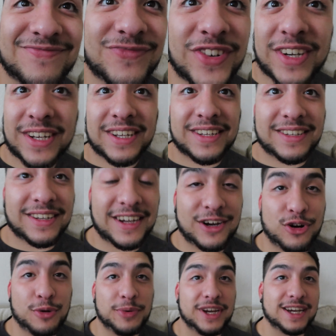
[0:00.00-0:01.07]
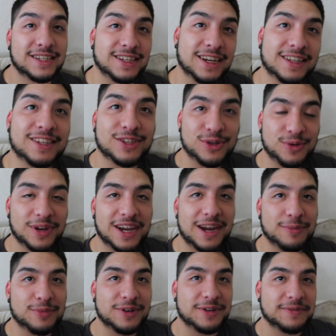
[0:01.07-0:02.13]
Fuck it. I hope you guys like this new
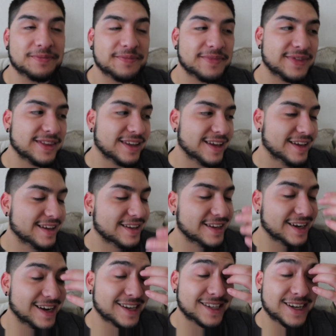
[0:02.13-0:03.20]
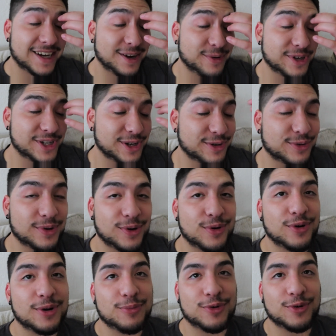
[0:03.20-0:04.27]
camera. Like I said, I wish I was
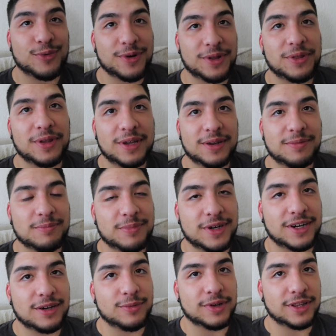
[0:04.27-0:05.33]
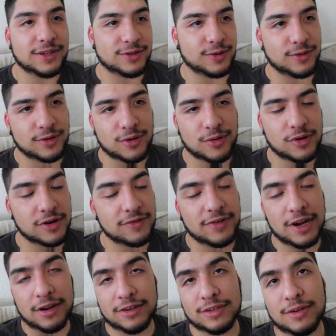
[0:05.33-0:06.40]
recording more with it. But with this whole
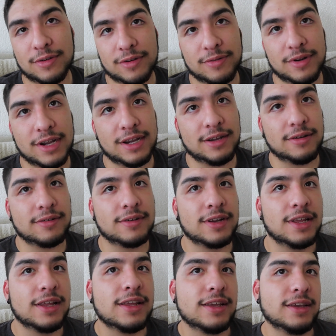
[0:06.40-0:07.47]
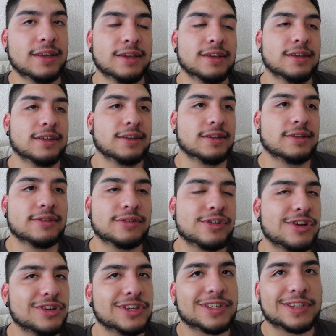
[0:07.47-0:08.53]
coronavirus going around,
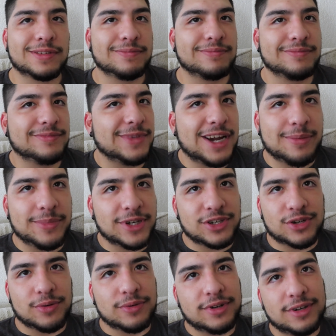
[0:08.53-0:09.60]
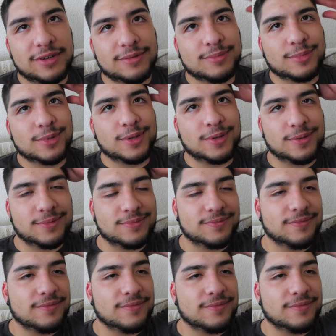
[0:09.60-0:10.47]
there's just not much going on. So